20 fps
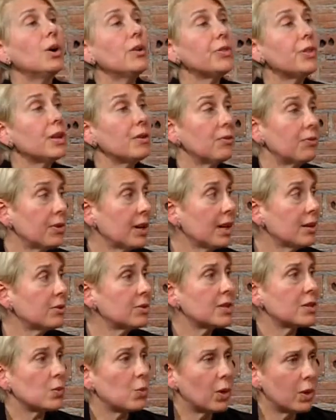What they
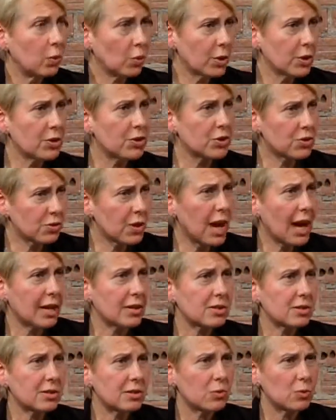found is when we're
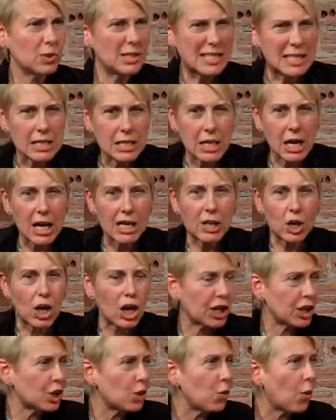stressed, when that guy
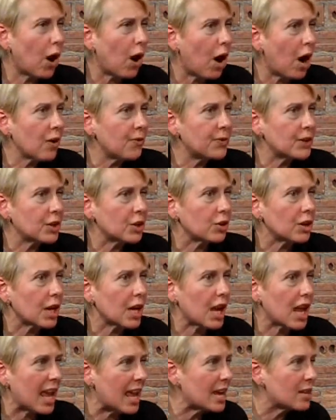cut you off and you
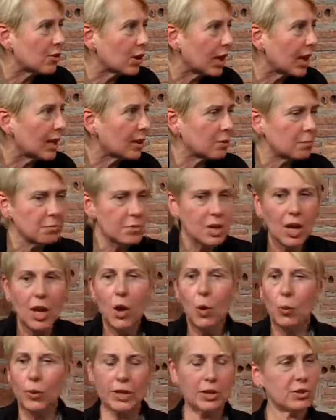get angry at him,
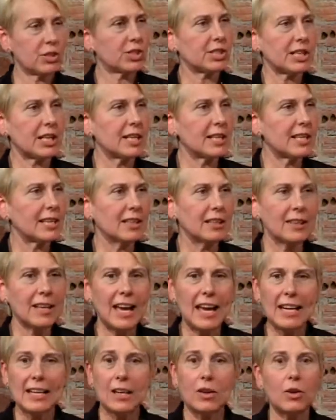when you're standing
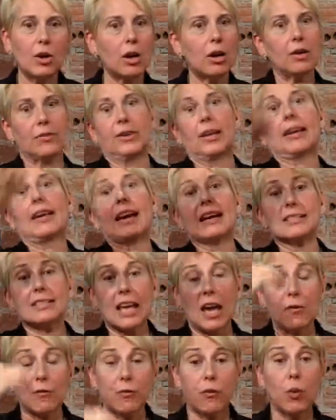in line and, oh, that
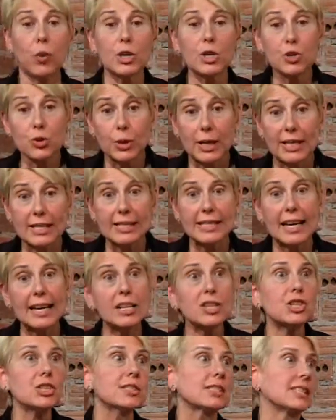guy's got 4
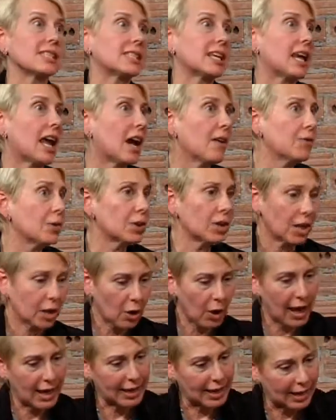transactions, is he ever
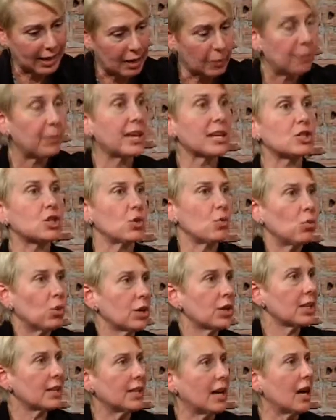going to go? I got to get back to
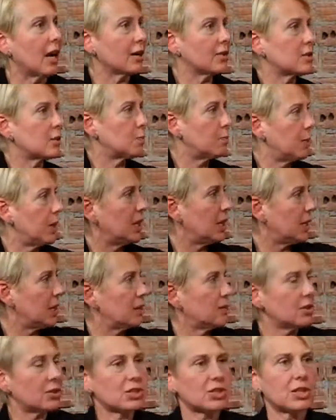work, and the heart's
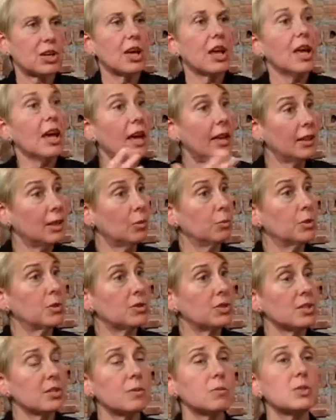beating on your shit, and your
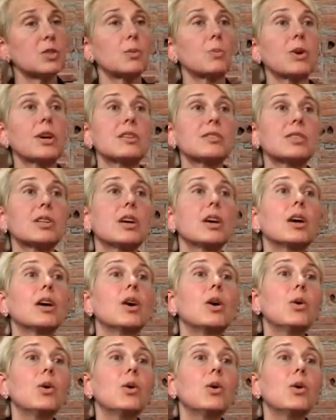immune system's suppressed.